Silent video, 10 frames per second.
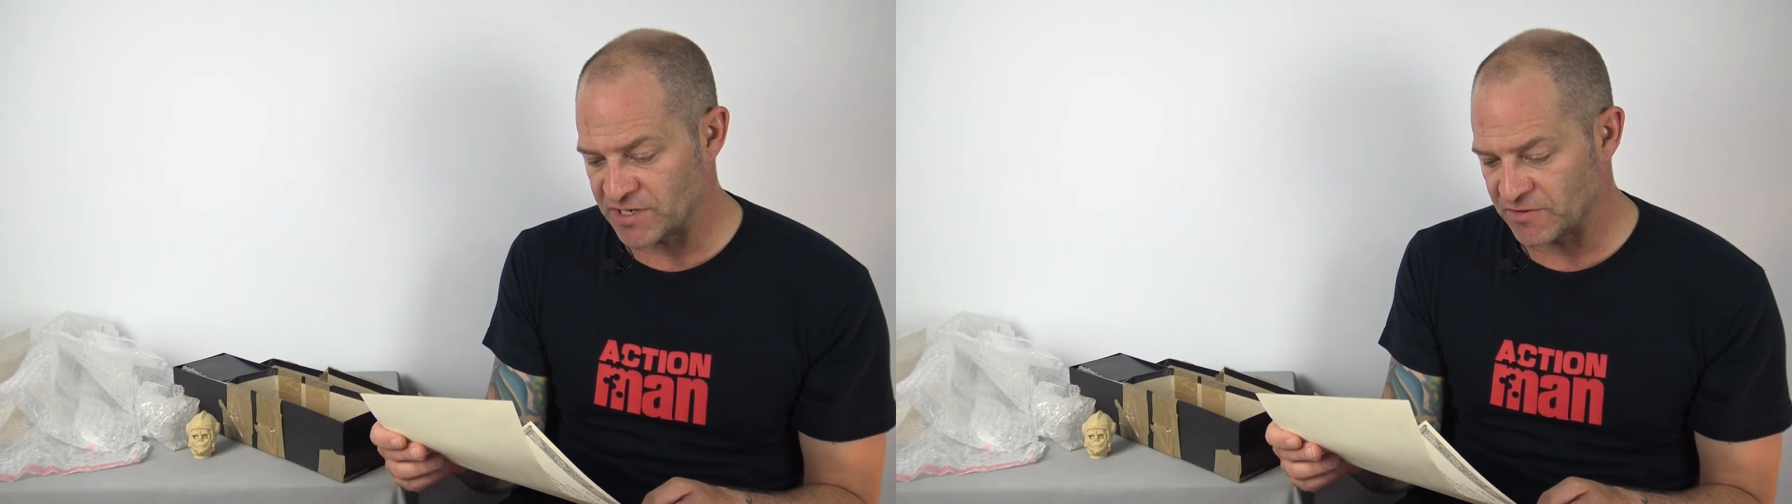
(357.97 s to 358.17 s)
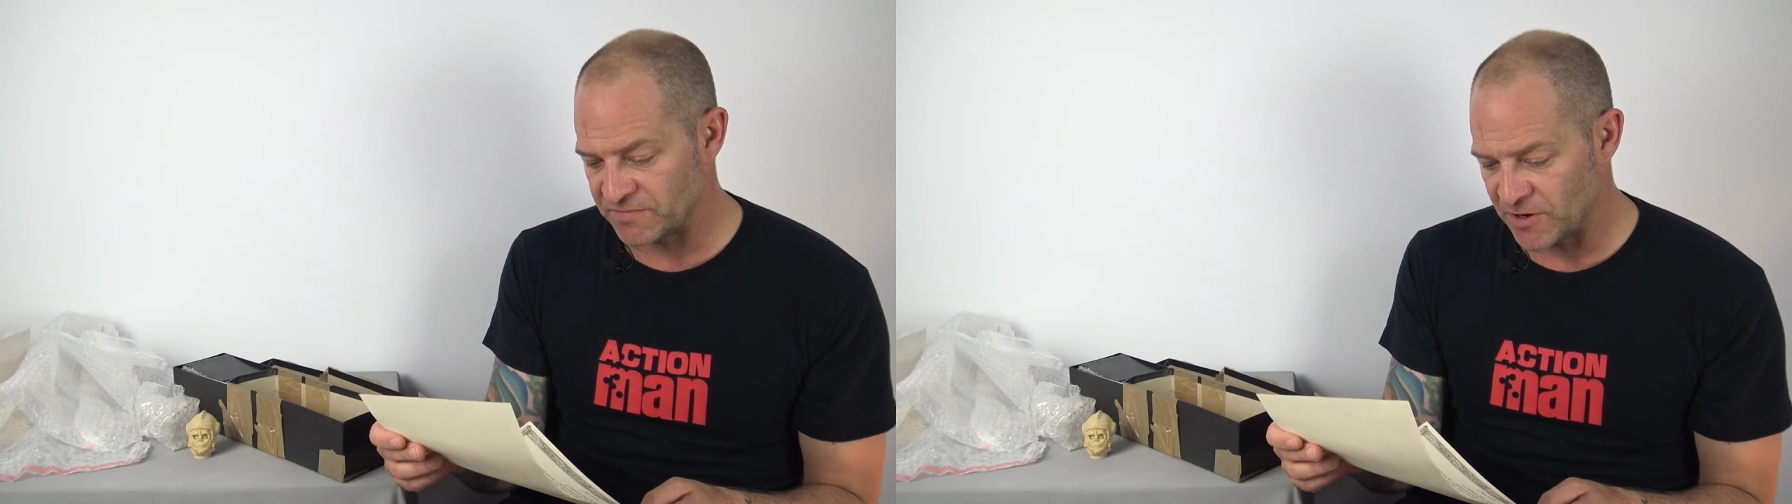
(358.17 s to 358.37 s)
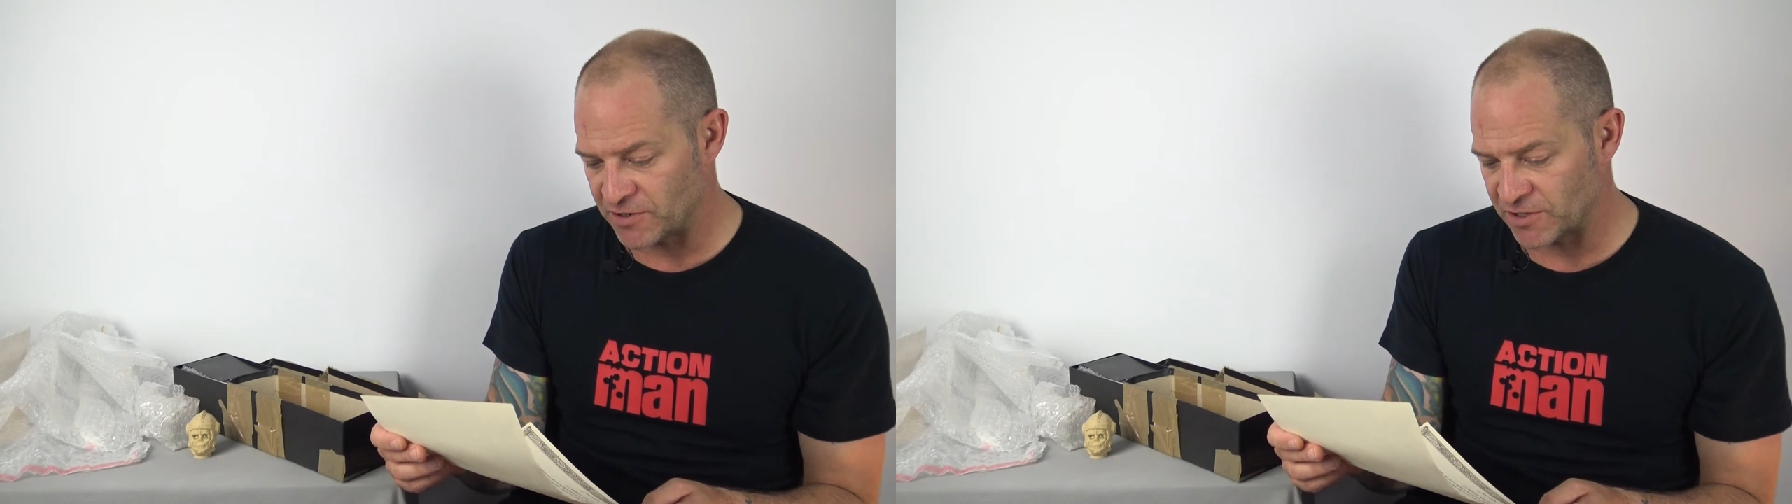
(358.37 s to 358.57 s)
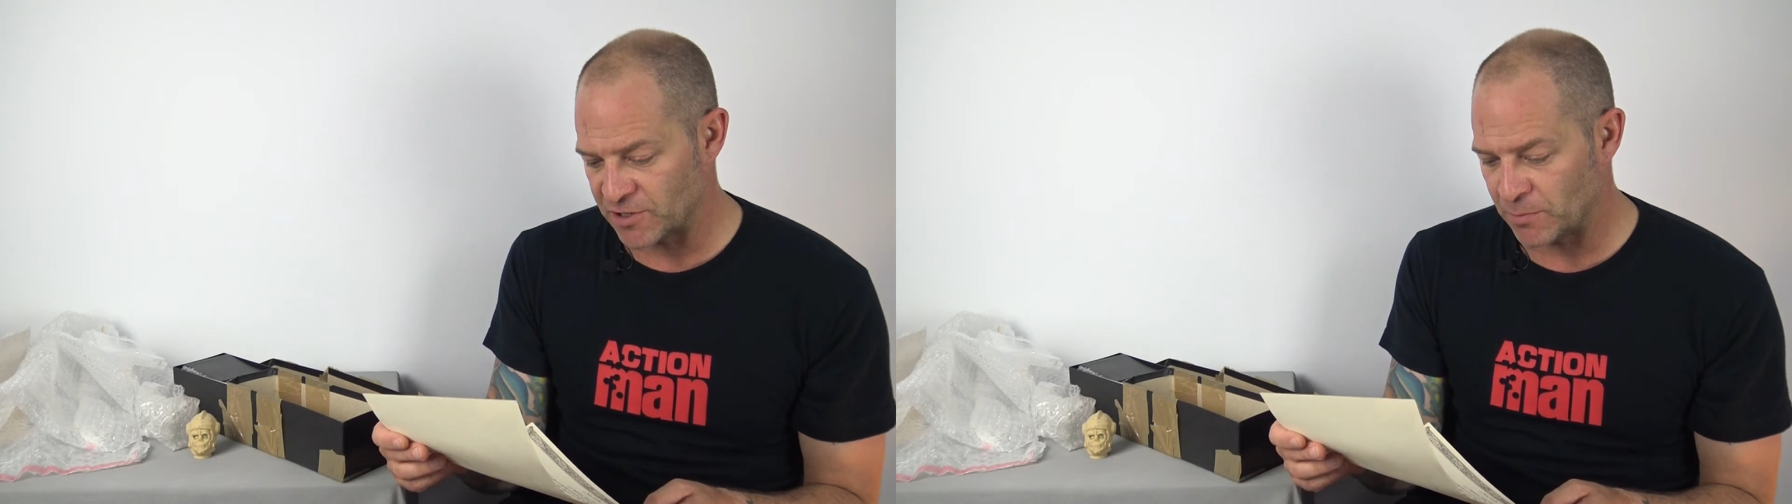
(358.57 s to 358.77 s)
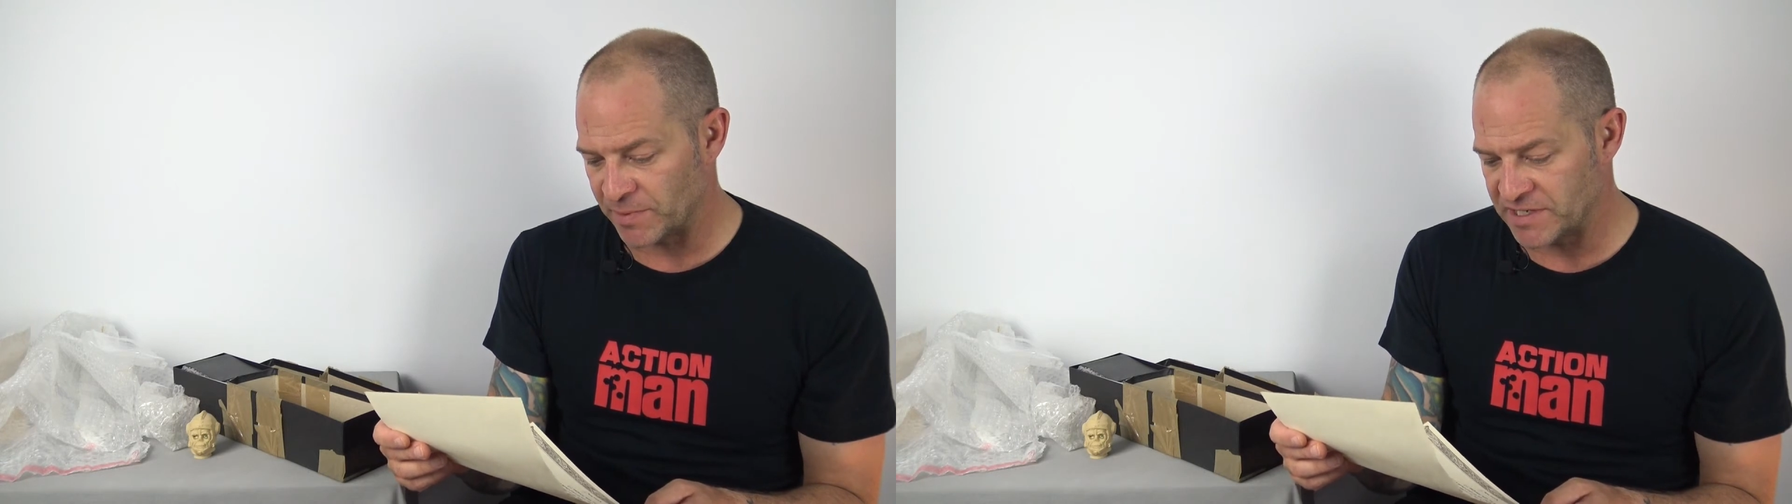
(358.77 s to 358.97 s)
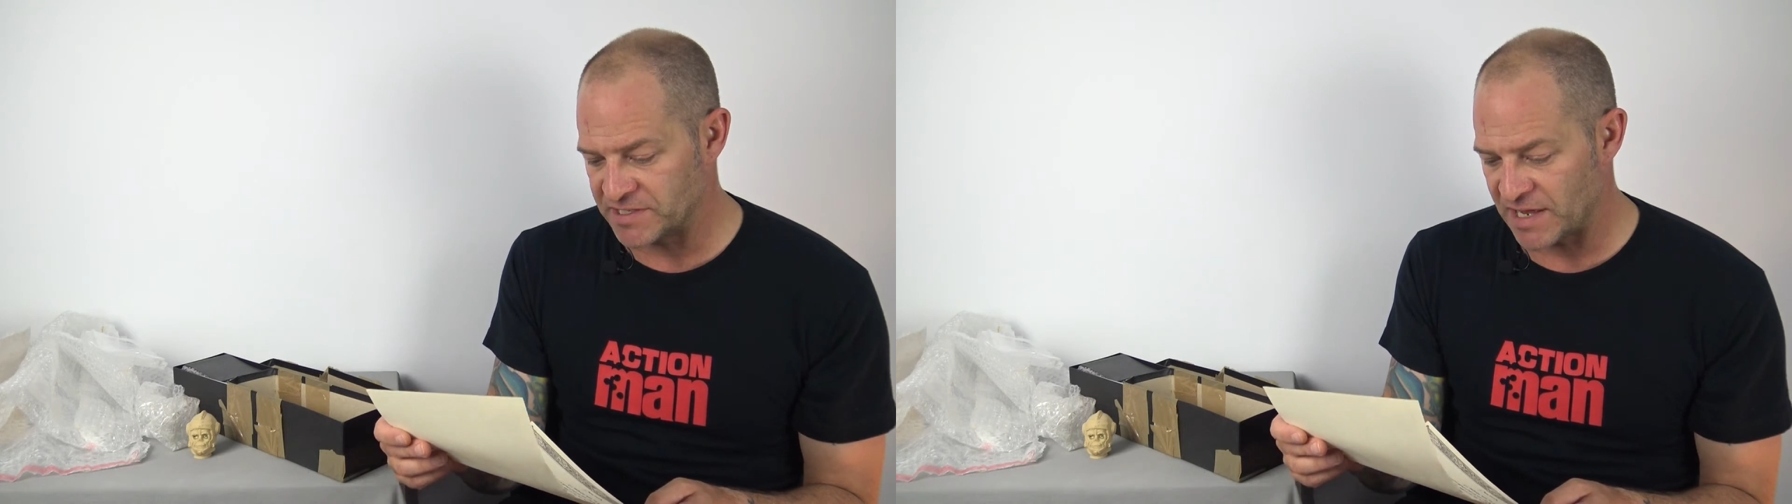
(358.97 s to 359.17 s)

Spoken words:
in the photocopies